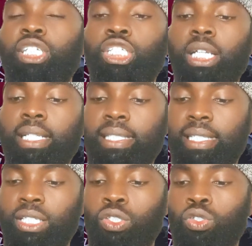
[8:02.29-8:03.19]
The shirt
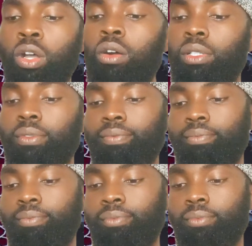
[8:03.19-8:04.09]
is torn.
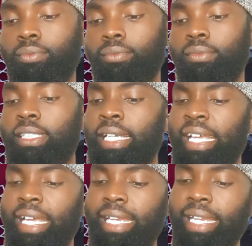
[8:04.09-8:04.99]

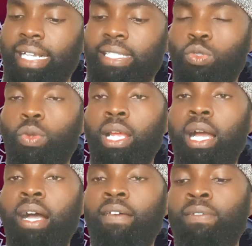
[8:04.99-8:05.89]
Next we
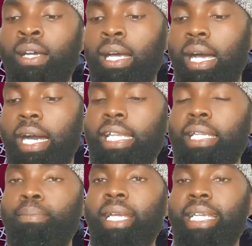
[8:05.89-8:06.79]
have
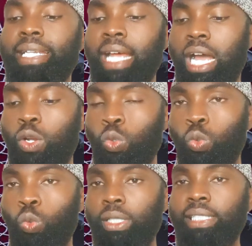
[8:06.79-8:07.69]

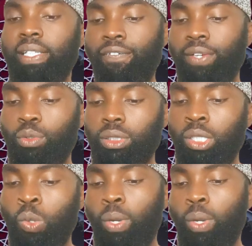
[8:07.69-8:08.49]
al-maydanu, which is the field.